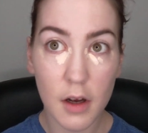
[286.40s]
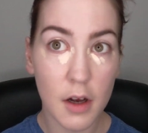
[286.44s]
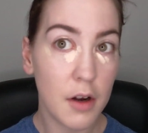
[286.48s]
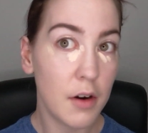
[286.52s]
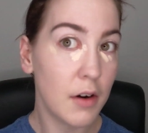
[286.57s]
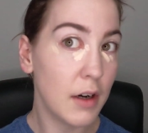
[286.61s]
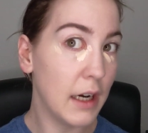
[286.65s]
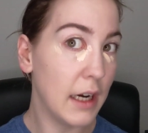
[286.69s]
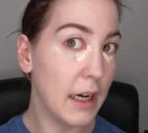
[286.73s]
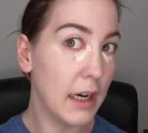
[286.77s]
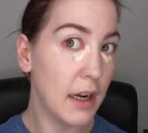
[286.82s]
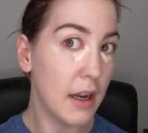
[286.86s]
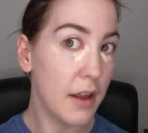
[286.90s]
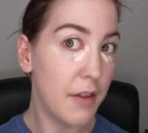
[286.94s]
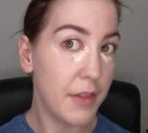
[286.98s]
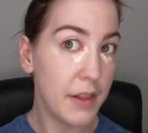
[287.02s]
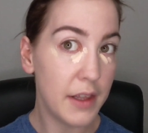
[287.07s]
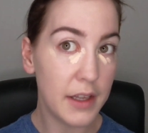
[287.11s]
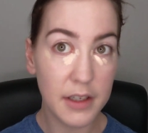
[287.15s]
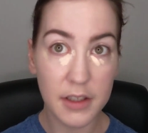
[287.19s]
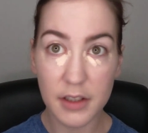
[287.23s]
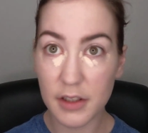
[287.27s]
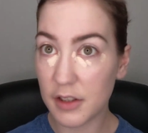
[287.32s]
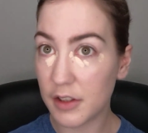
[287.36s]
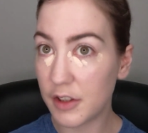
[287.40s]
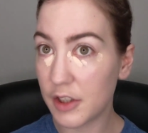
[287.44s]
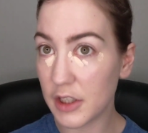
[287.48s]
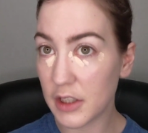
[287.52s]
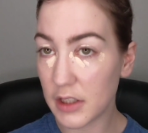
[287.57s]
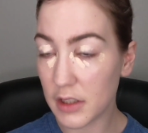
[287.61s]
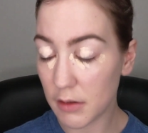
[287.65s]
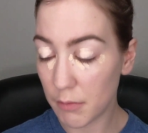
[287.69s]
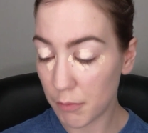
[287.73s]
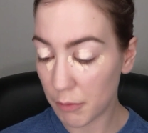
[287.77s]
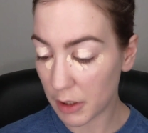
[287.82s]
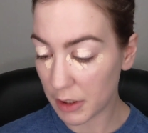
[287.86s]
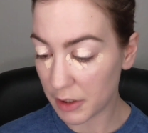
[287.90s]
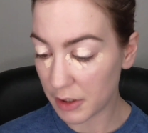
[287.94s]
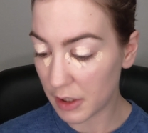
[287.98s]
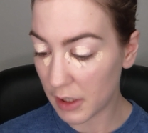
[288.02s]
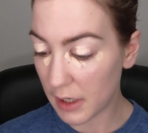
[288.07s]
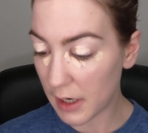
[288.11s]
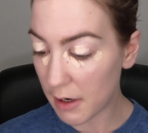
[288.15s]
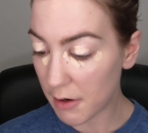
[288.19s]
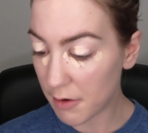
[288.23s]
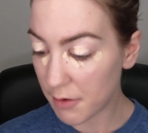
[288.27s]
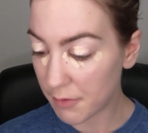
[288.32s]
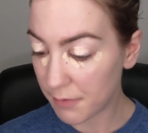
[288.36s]
Okay, and then just brush
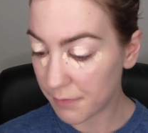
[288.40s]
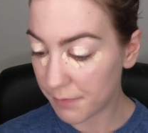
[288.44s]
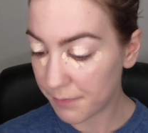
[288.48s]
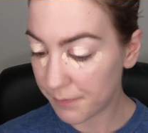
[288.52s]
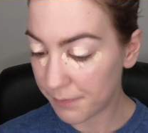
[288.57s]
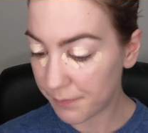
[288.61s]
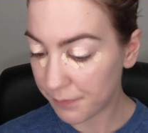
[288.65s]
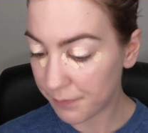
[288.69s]
it out.